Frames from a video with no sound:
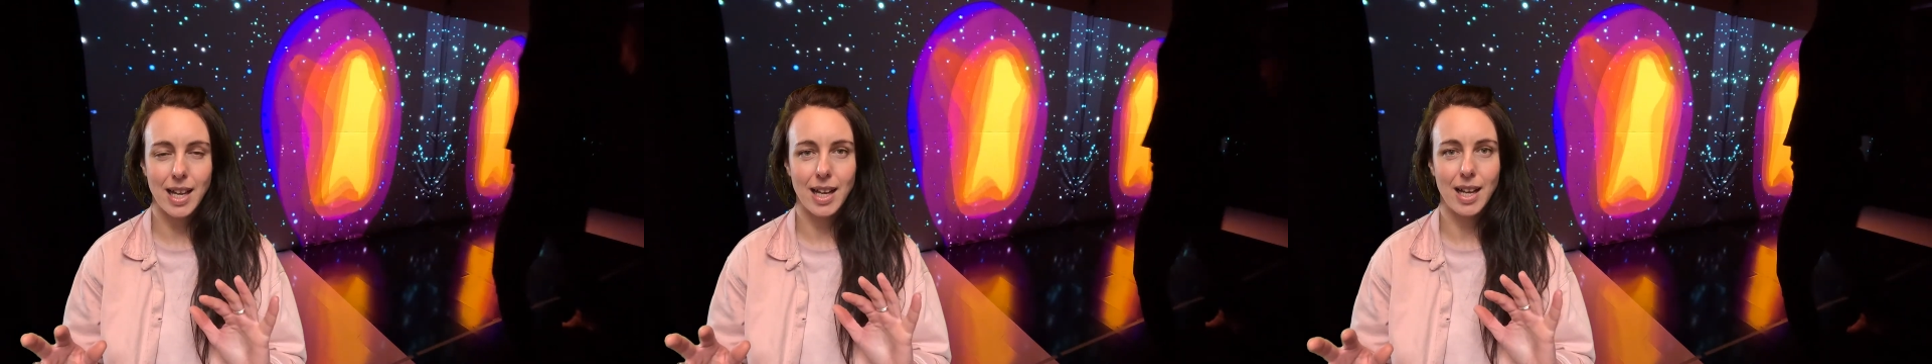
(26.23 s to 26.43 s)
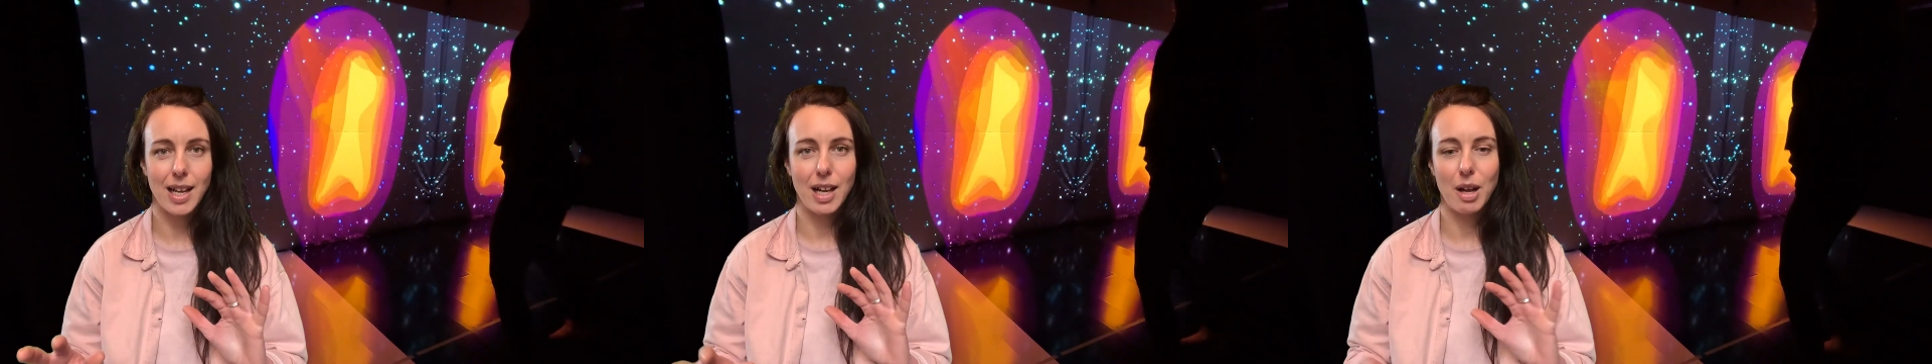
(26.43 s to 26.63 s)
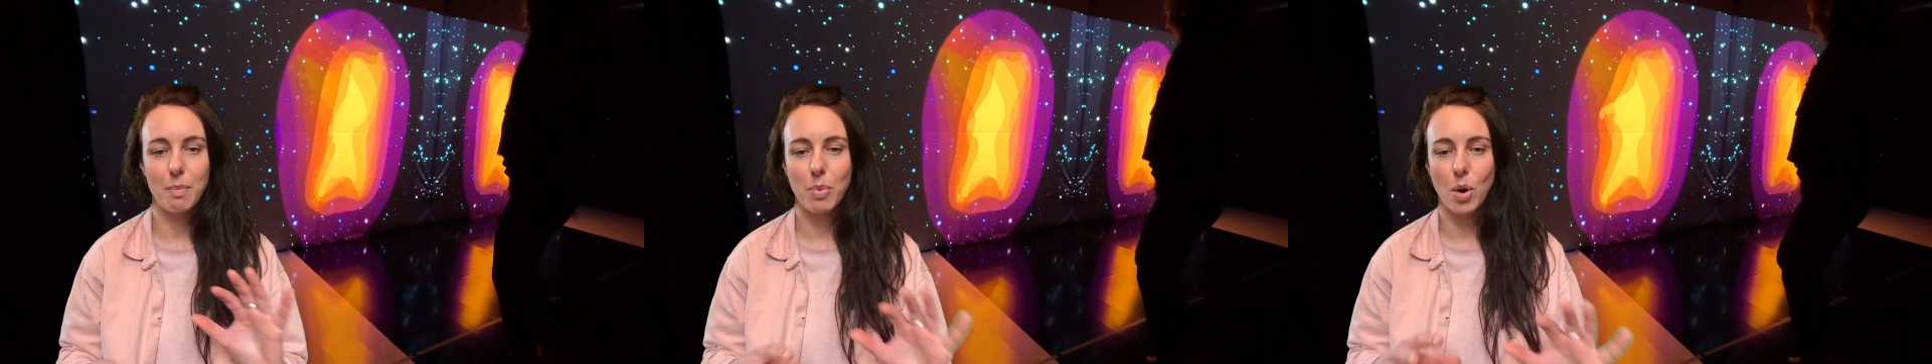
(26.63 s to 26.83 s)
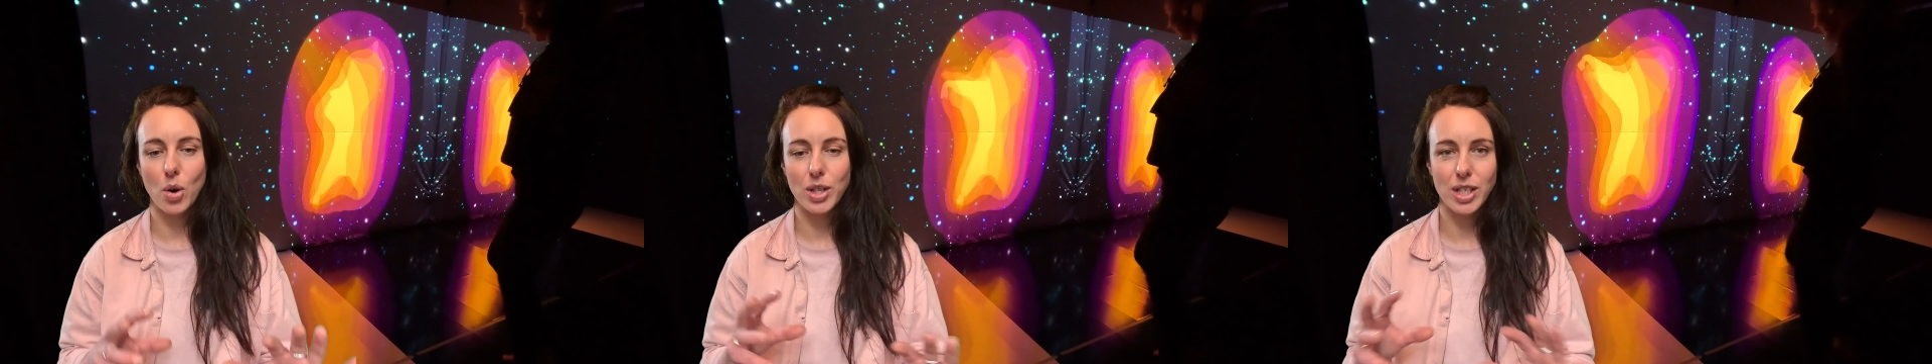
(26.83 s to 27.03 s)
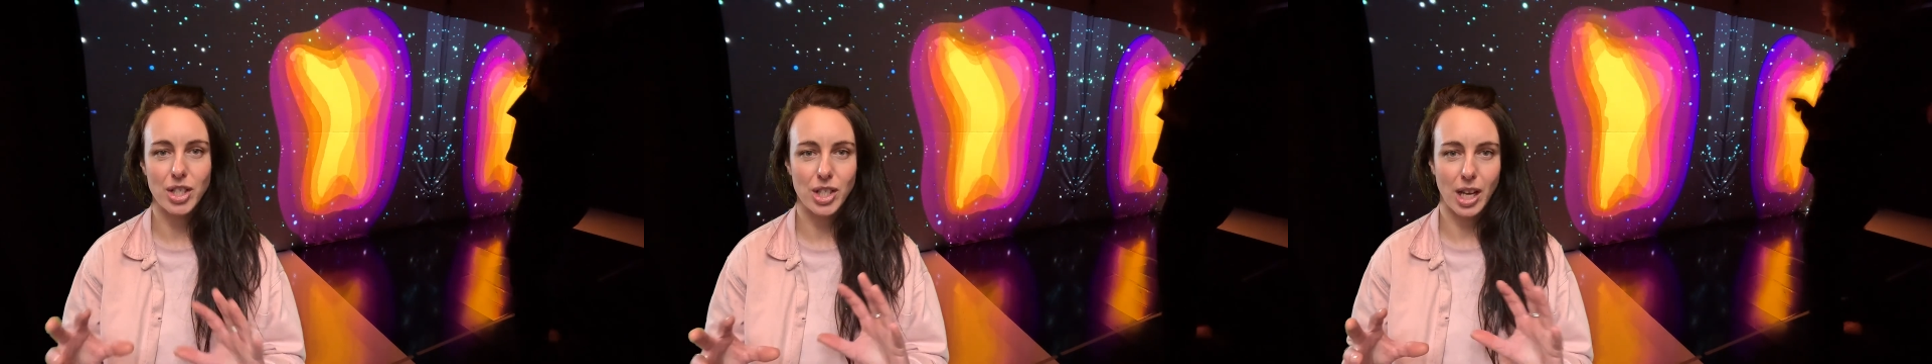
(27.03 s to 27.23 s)
uh,
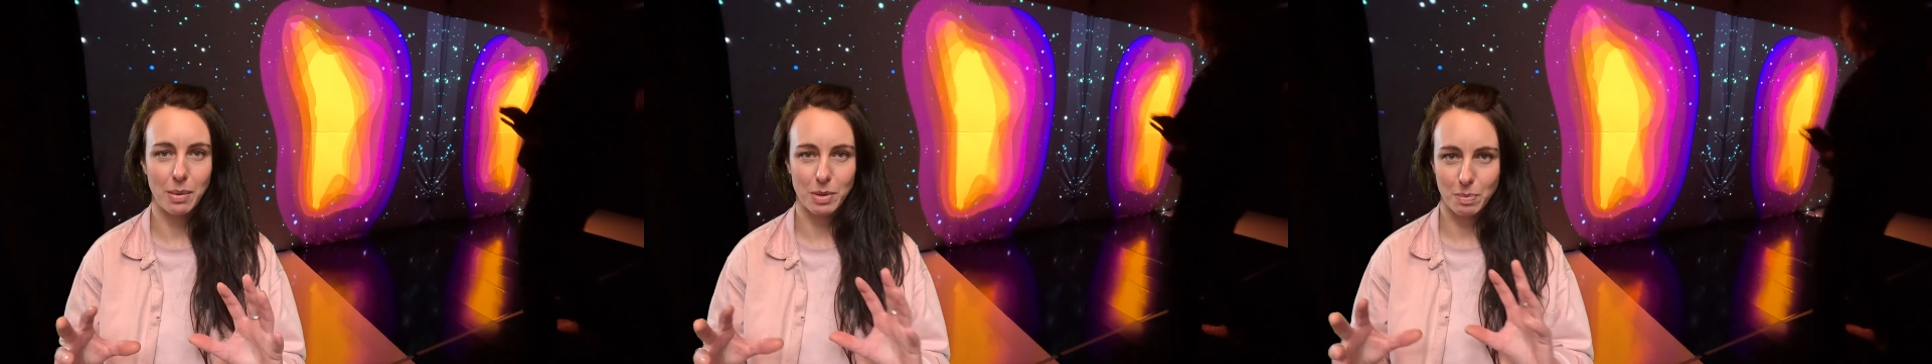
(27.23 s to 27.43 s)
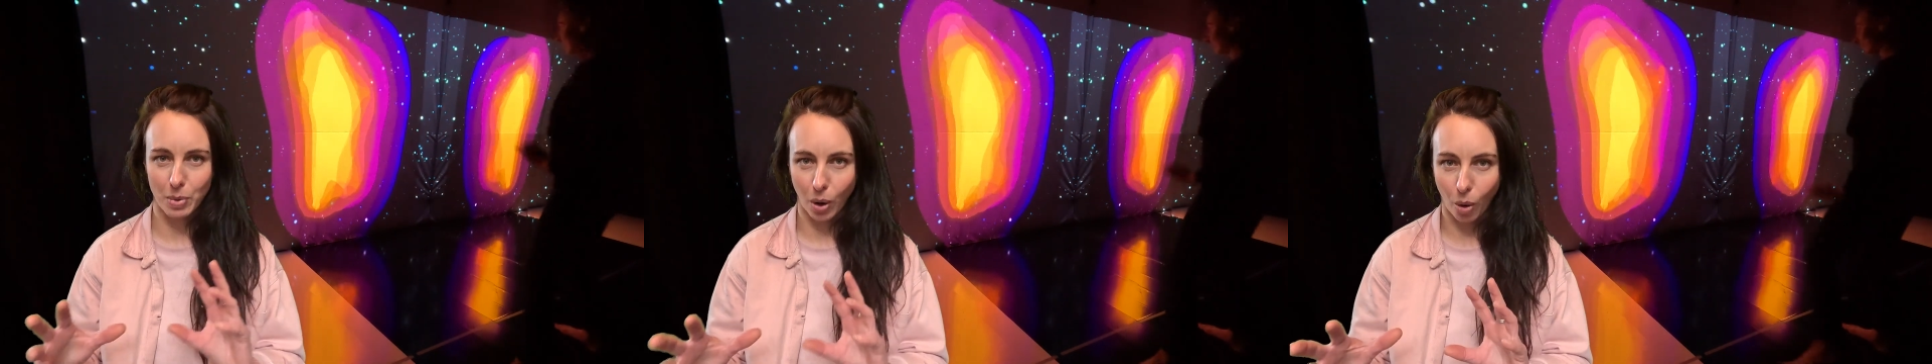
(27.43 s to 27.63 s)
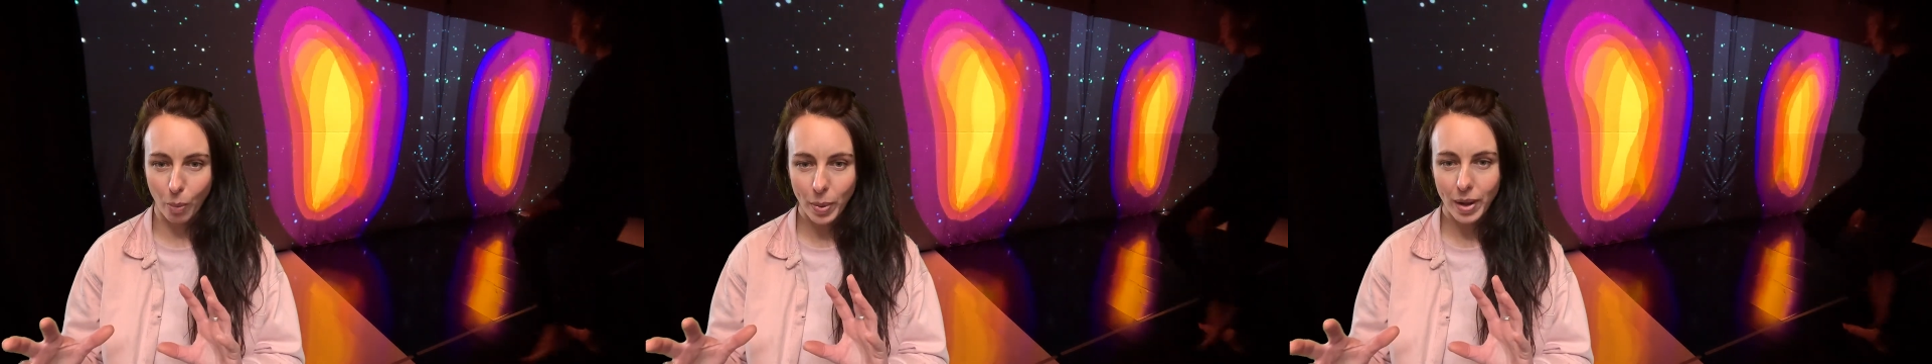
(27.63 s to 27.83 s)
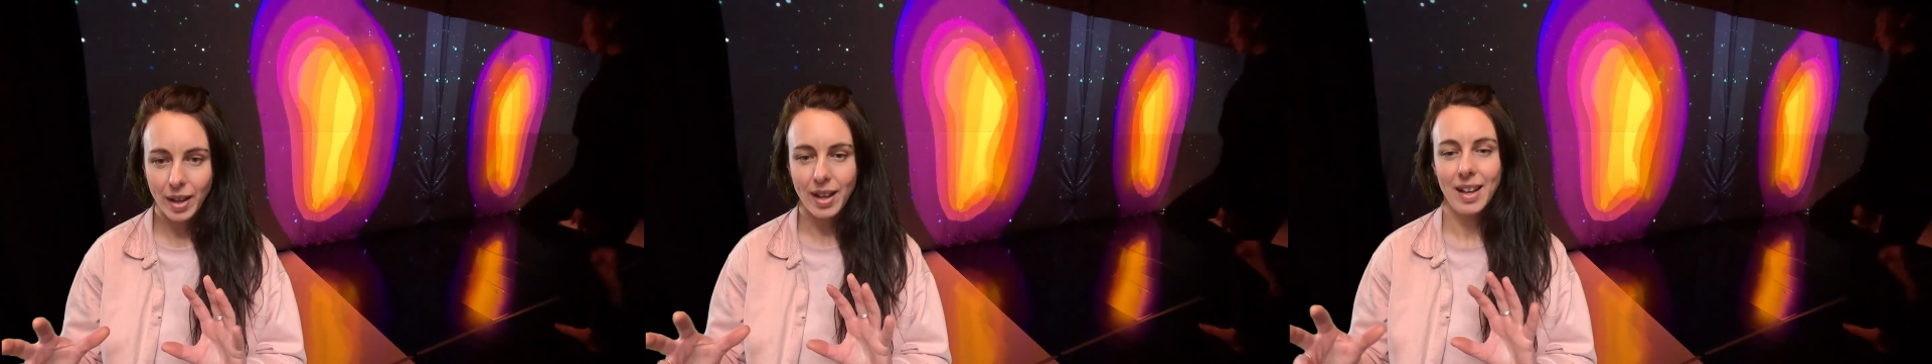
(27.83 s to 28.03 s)
body-shaped blob